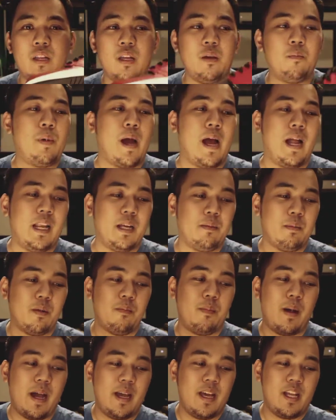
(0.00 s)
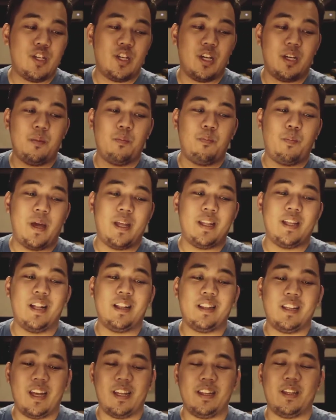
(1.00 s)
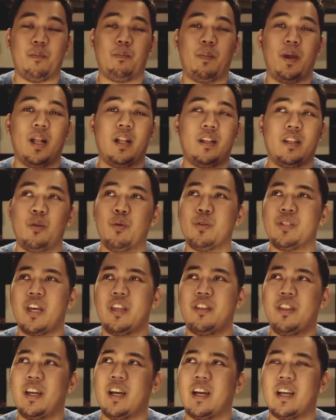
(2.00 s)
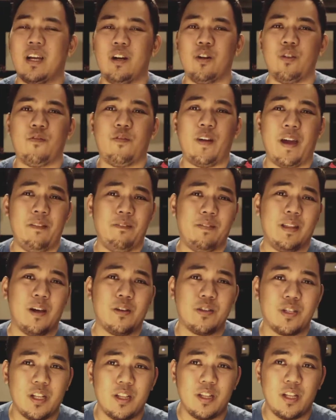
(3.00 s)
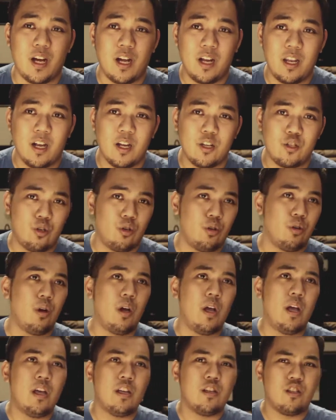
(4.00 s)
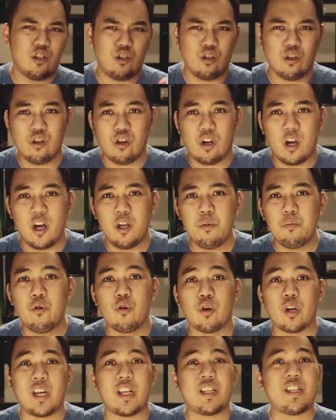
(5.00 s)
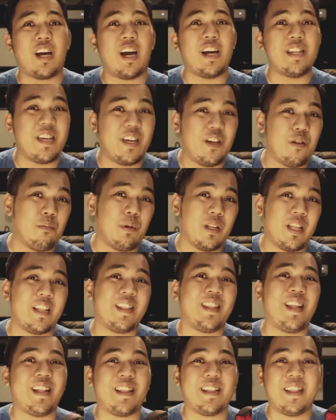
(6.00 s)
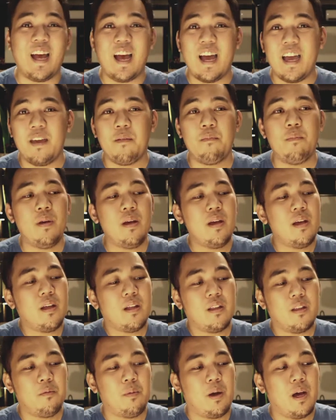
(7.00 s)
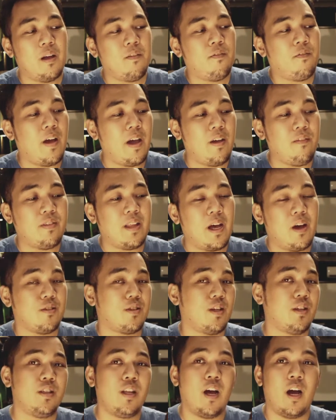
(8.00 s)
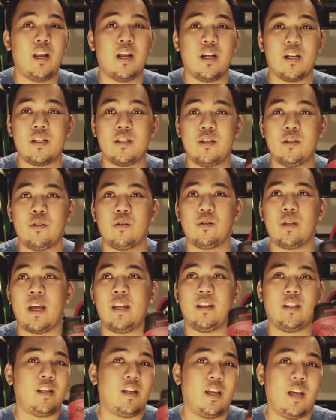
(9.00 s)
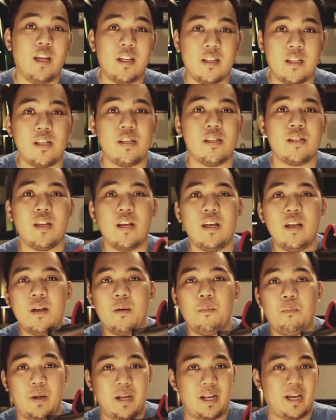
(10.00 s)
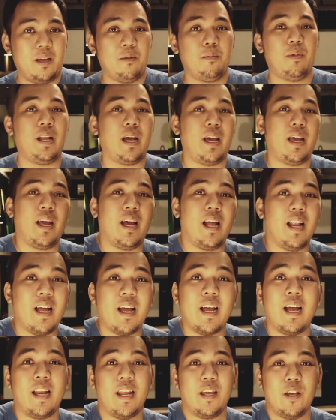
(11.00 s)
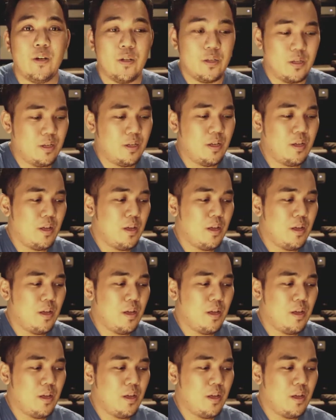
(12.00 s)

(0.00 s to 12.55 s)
di baling magbayad siya ng penalty, and the penalty was I think around five thousand dollars. So siguro ngayon mura na sa kanya yun, but at that time, di ba, five thousand dollars noong nineteen eighties, malaking malaking halaga na yun.